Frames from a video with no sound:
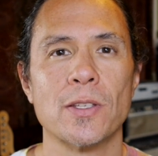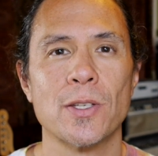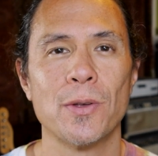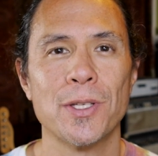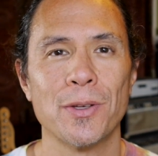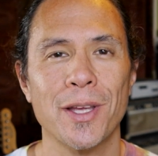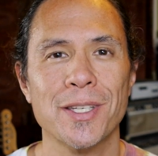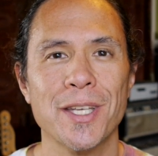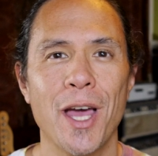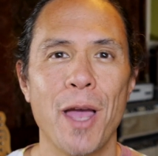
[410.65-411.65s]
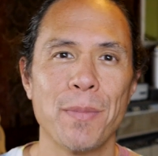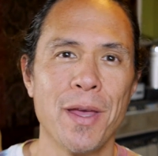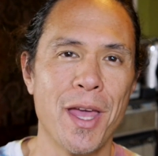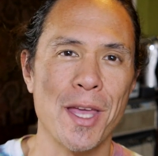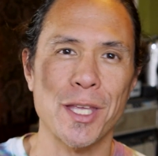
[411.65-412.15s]
So until next
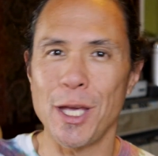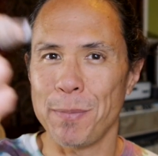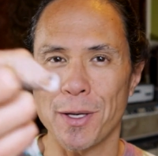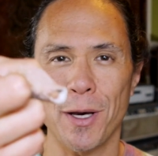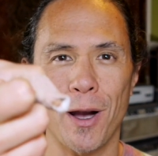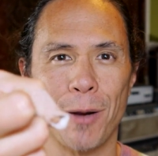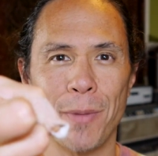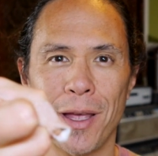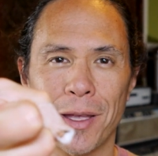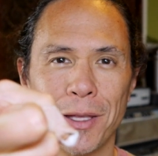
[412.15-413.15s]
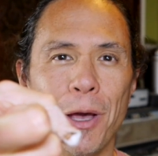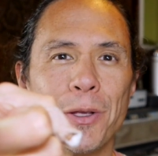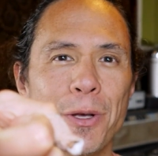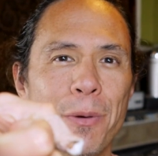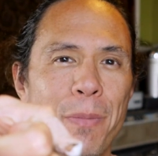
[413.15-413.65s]
time, keep it carb, man. Get
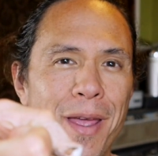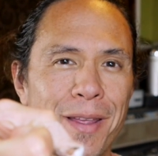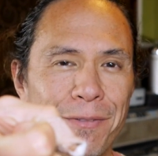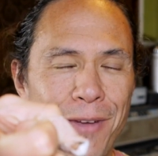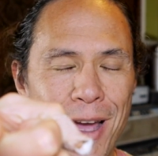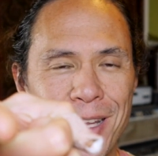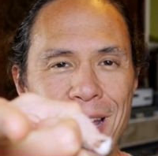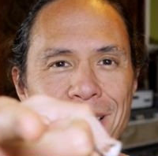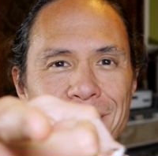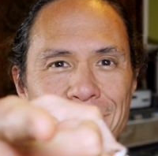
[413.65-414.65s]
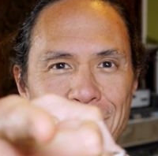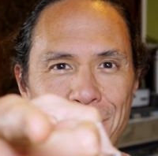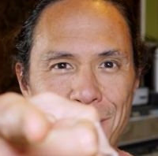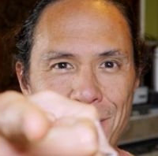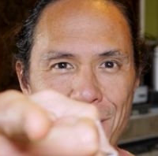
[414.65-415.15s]
those omega fatty acids. Keep it